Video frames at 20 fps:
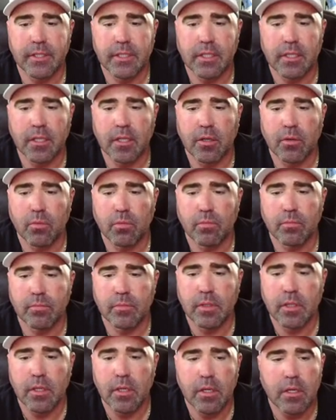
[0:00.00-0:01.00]
Um,
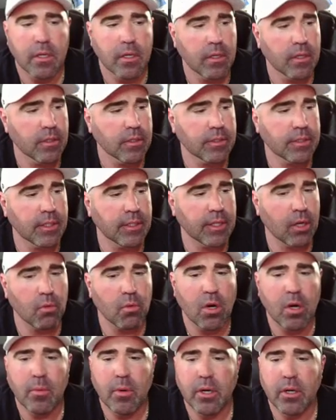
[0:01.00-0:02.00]
see, like
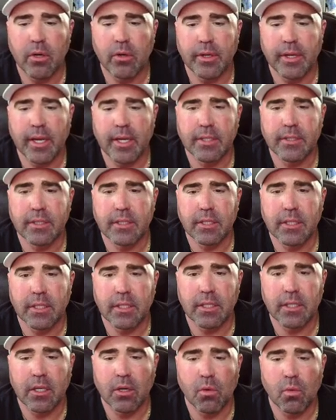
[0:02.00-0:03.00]
Walmart only has
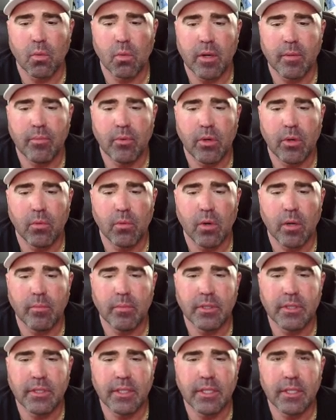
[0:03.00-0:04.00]
a one point one
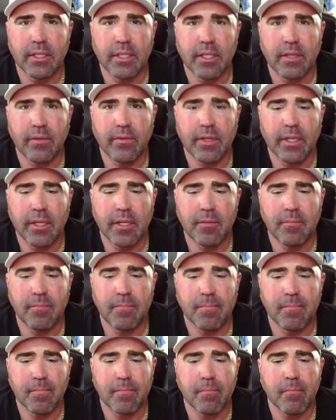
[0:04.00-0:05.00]
percent dividend,
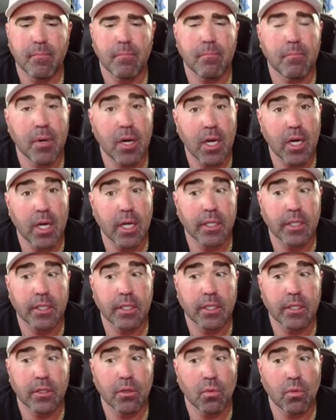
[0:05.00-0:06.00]

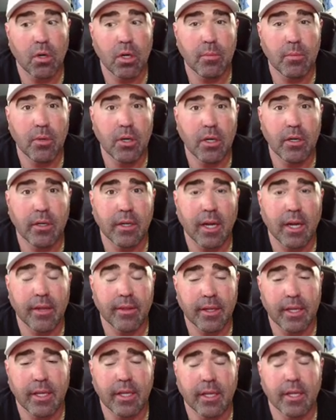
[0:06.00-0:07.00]
but Walmart, I
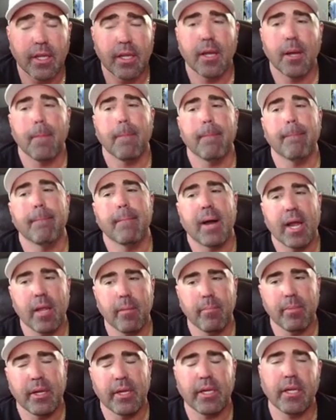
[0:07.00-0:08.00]
think, my
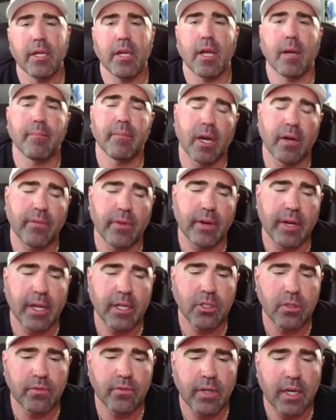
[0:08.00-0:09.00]
opinion, I'm not a
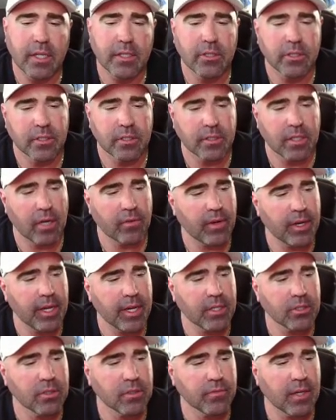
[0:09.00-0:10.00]
financial advisor, it's not
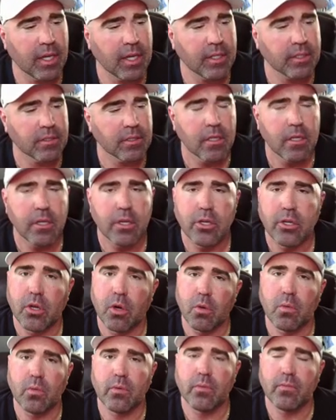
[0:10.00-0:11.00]
financial advice,
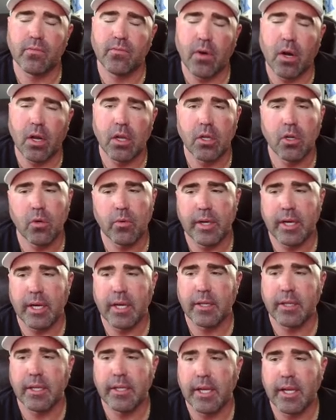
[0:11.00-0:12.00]
don't follow
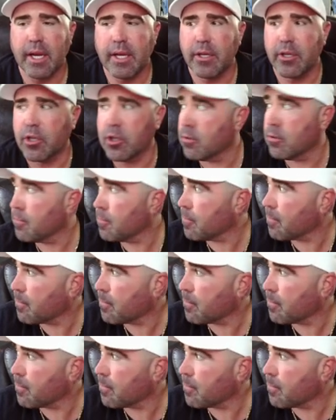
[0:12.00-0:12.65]
anything that I do.